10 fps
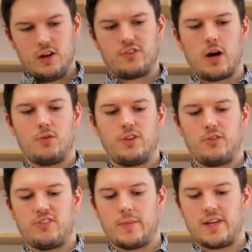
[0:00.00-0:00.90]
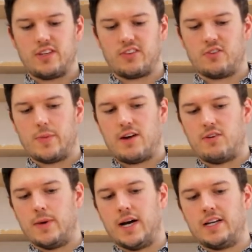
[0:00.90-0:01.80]
So those are the main things to bear
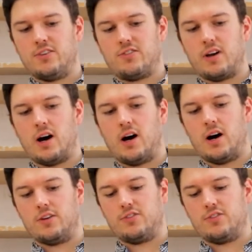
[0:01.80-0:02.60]
in mind, are